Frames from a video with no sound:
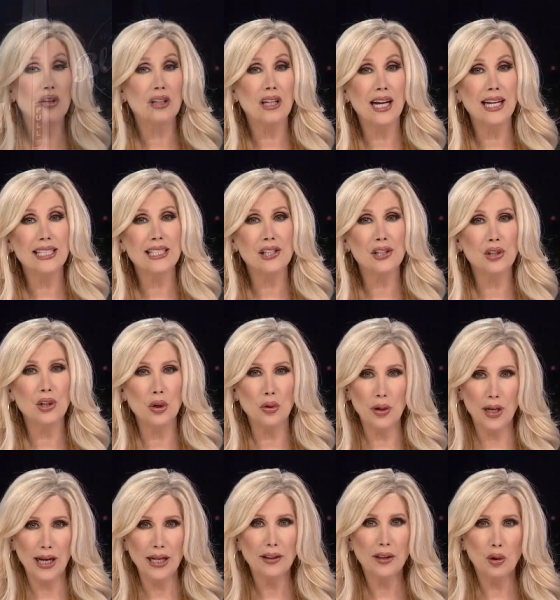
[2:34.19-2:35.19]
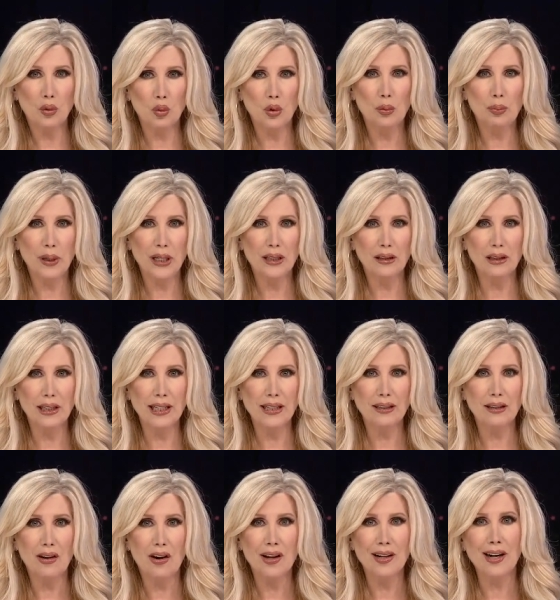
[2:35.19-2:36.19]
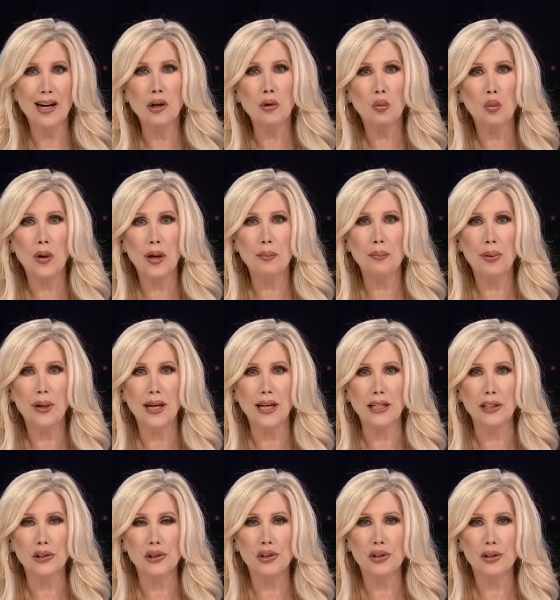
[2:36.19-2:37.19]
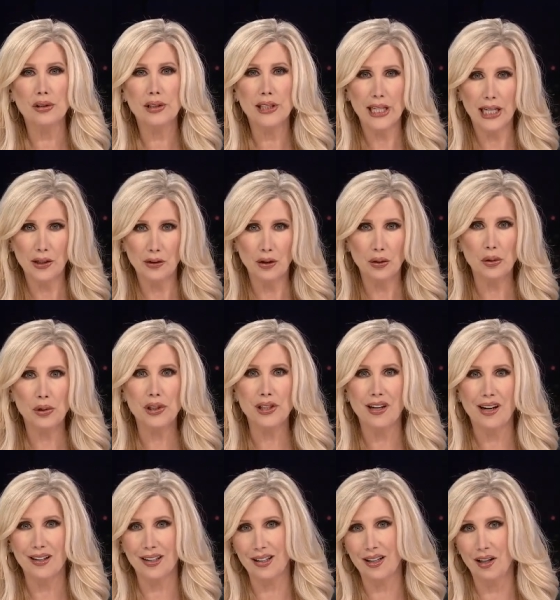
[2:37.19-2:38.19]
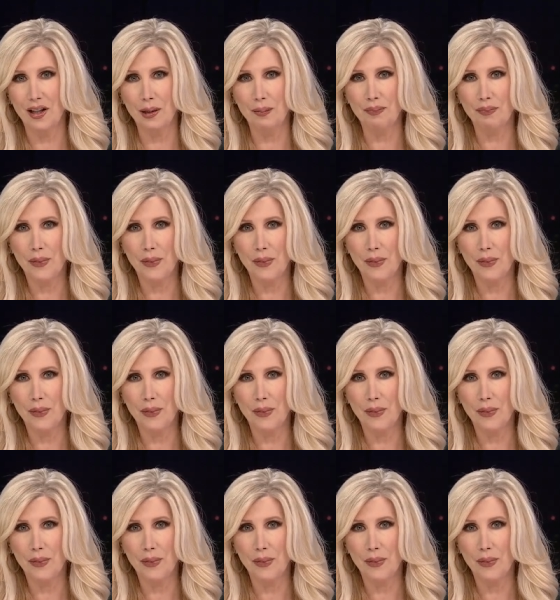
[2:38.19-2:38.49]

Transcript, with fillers: like to donate, there will be a link on our webpage, 10news.com.